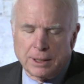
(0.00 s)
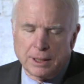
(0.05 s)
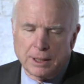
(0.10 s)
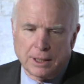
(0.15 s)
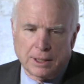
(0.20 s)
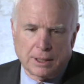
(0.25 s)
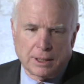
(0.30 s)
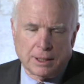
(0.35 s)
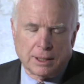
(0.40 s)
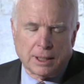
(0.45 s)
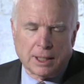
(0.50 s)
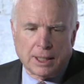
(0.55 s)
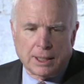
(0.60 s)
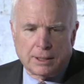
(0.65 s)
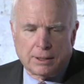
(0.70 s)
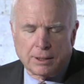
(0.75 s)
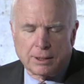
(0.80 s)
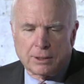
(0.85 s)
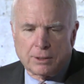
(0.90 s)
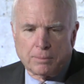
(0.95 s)
And I
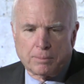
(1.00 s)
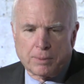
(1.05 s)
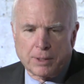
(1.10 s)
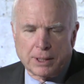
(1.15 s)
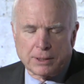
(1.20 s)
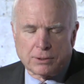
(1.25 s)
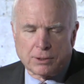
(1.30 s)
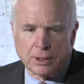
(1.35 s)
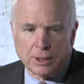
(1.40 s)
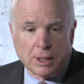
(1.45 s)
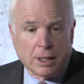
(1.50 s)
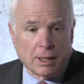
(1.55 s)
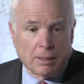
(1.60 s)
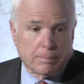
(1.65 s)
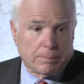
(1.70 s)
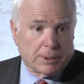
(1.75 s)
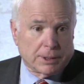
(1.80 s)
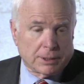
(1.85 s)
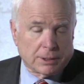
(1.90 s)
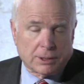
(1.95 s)
think the president,
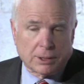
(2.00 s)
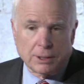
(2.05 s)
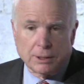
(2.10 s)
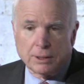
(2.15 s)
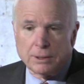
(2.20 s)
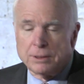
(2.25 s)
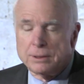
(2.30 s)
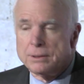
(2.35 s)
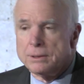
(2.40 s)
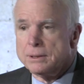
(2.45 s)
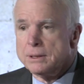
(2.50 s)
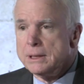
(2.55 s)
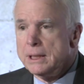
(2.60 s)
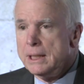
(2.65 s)
up until